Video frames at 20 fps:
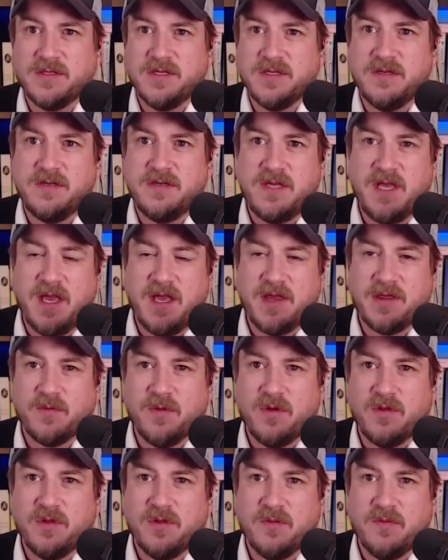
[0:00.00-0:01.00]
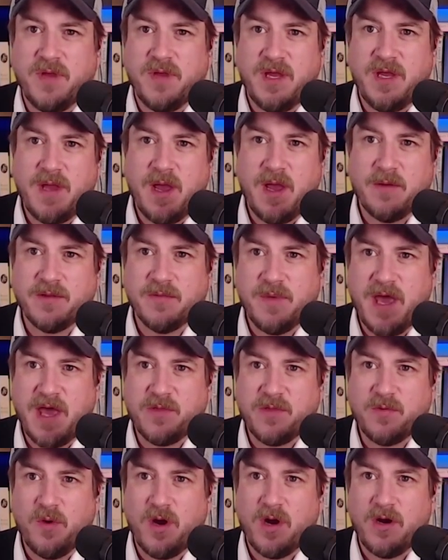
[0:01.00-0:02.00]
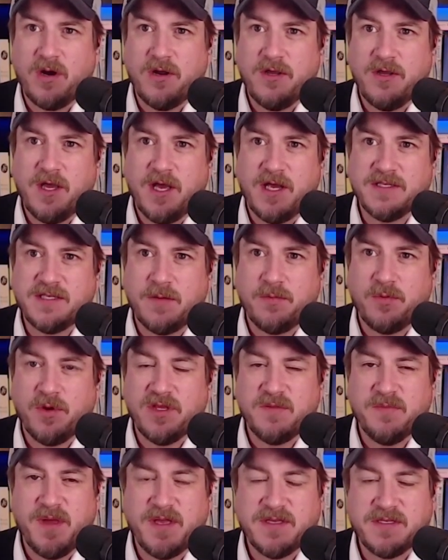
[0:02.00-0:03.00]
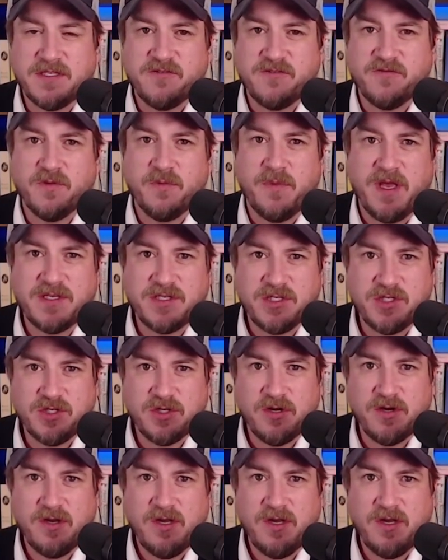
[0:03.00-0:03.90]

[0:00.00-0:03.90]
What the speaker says: So you can't throw the baby out with the bathwater. You got to separate the message from the messenger.